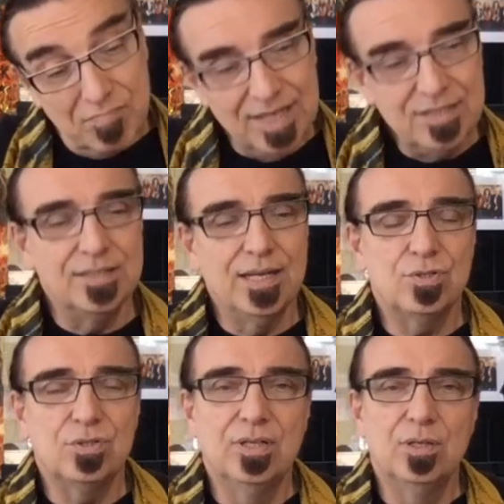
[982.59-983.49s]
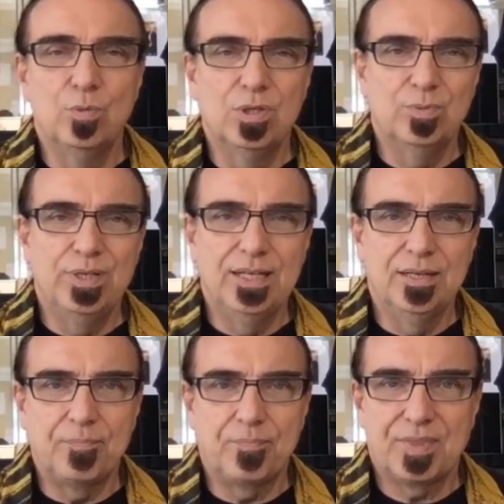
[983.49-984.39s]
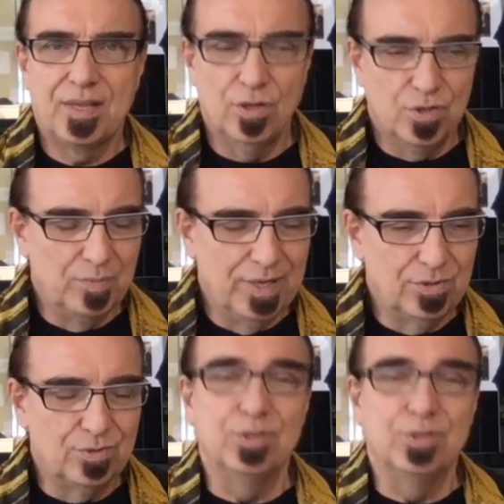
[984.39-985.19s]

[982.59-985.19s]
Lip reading: international award-winning documentary.